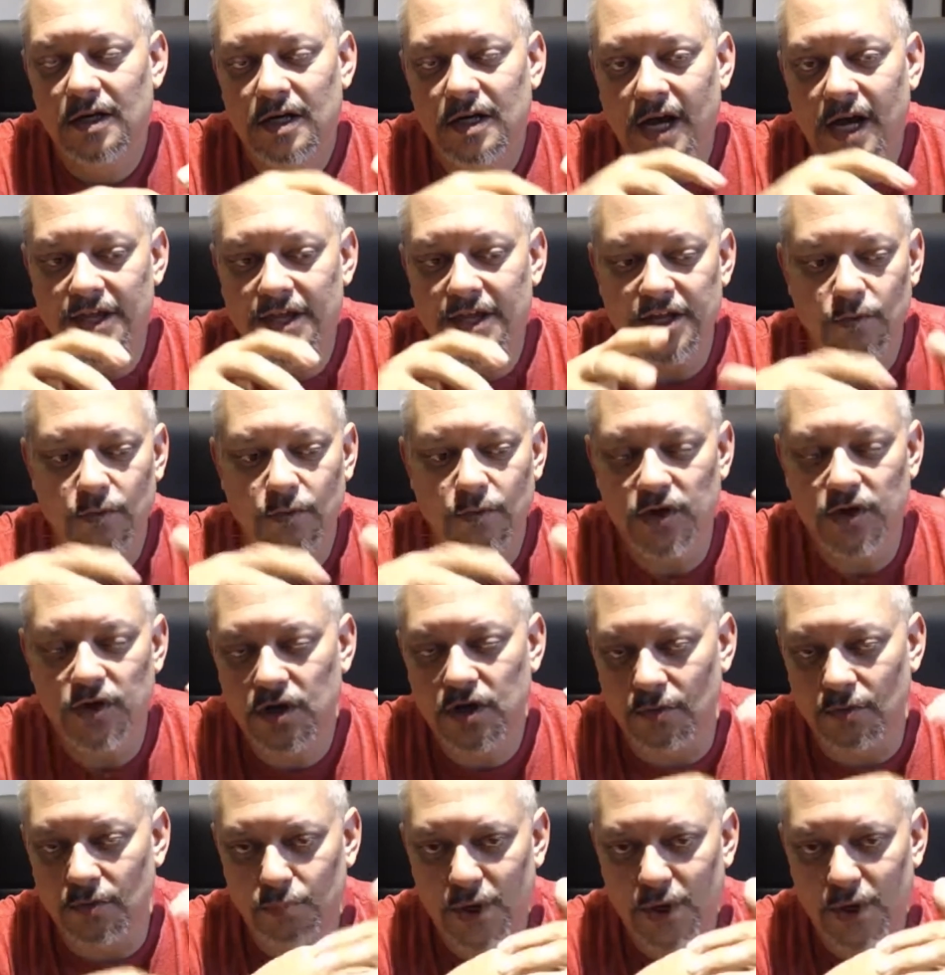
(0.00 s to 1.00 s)
And then when you
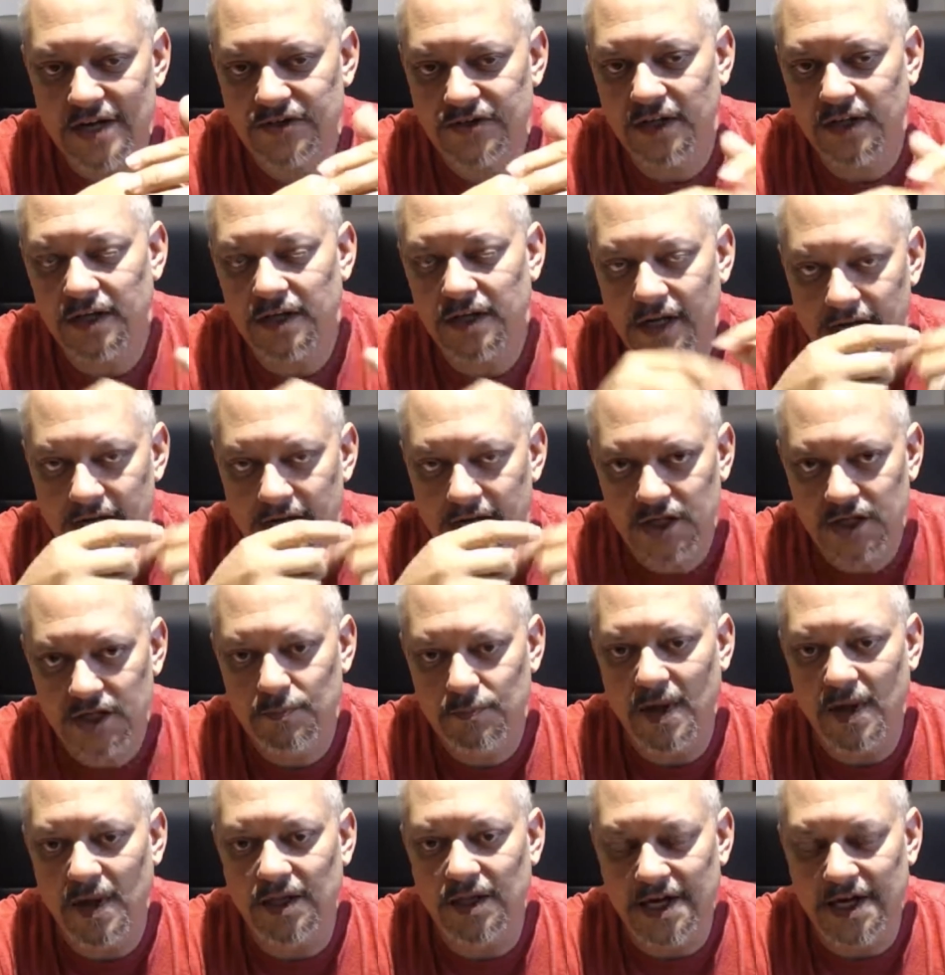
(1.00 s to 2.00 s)
compress it and
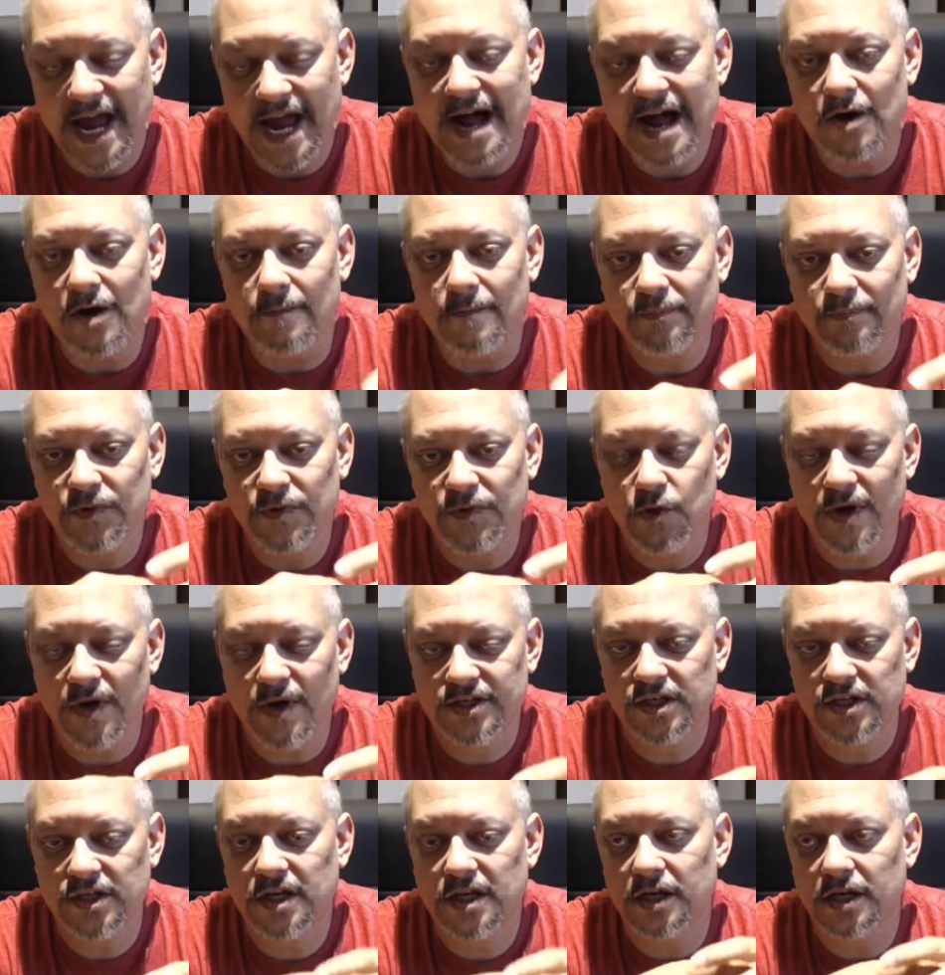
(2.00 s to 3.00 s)
expel it out, you
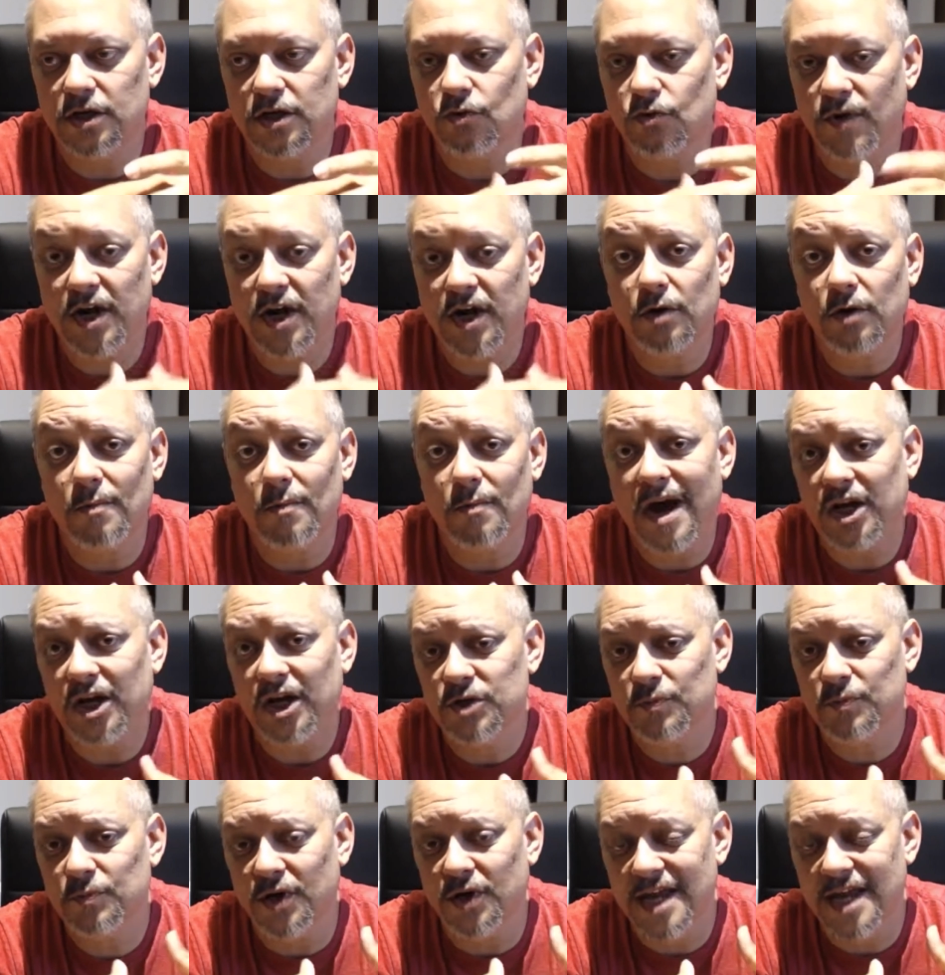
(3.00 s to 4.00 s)
actually get greater miles
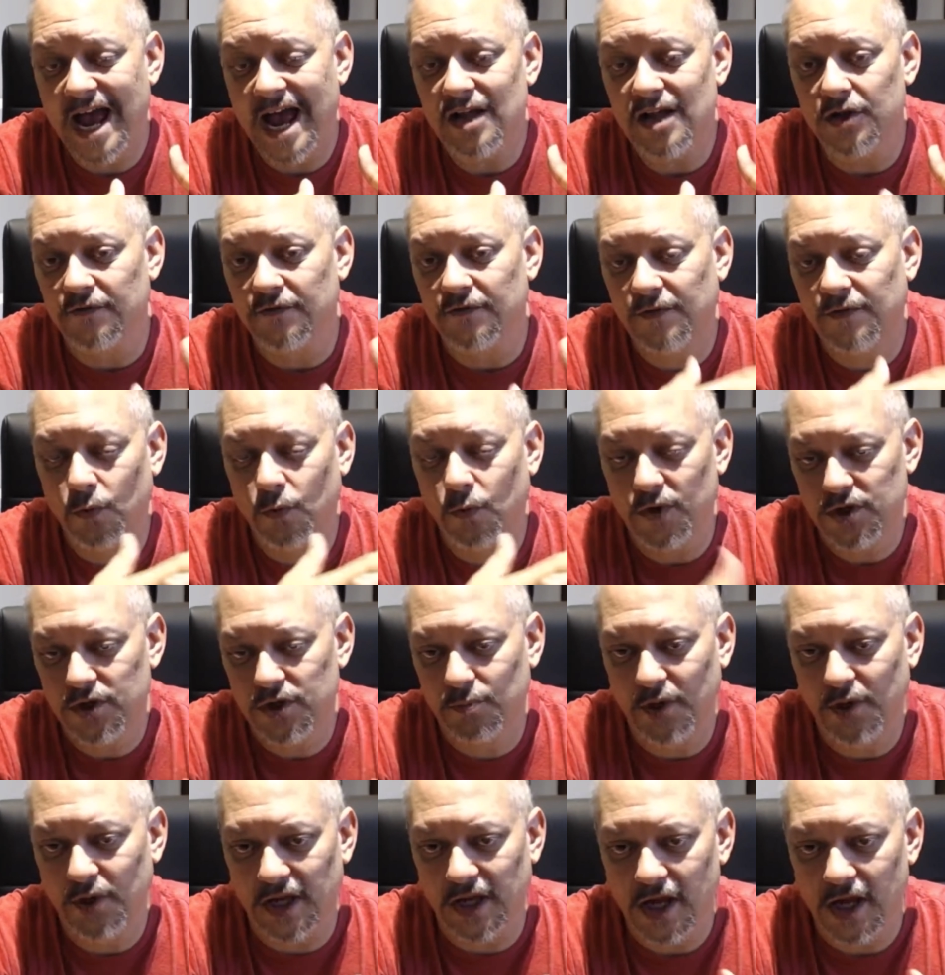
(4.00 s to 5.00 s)
per gallon for what you're
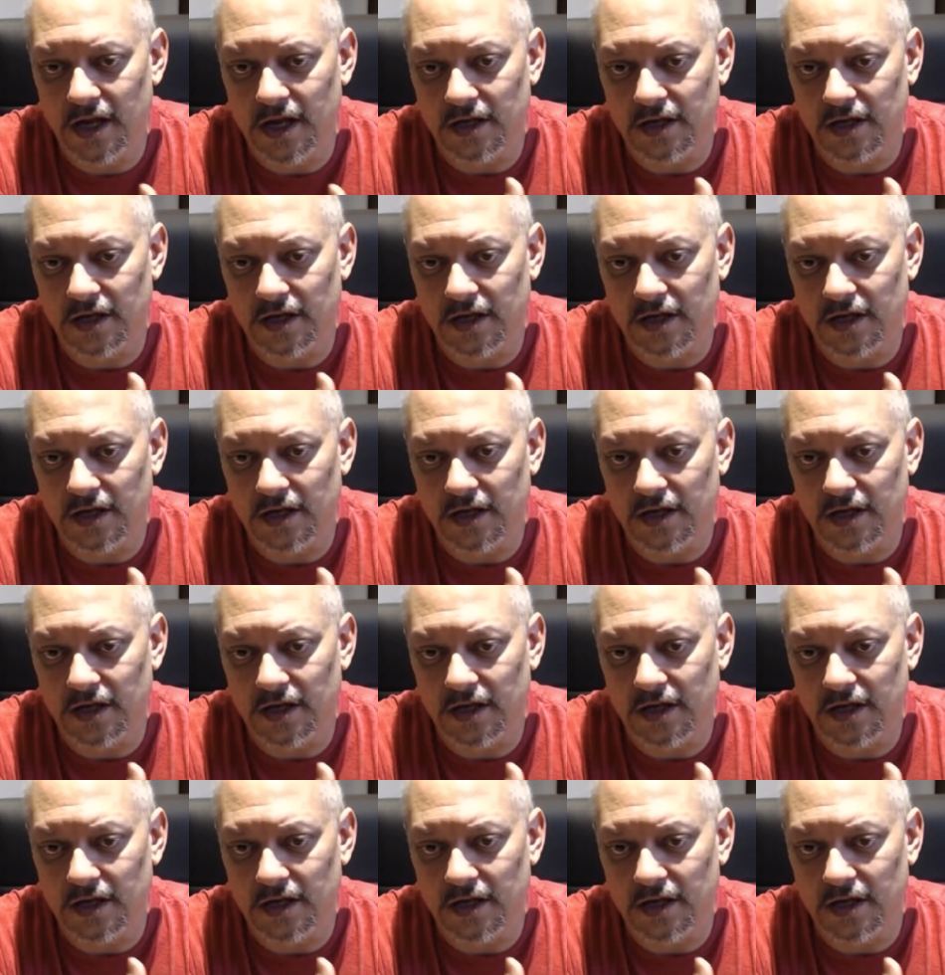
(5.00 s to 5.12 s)
putting in.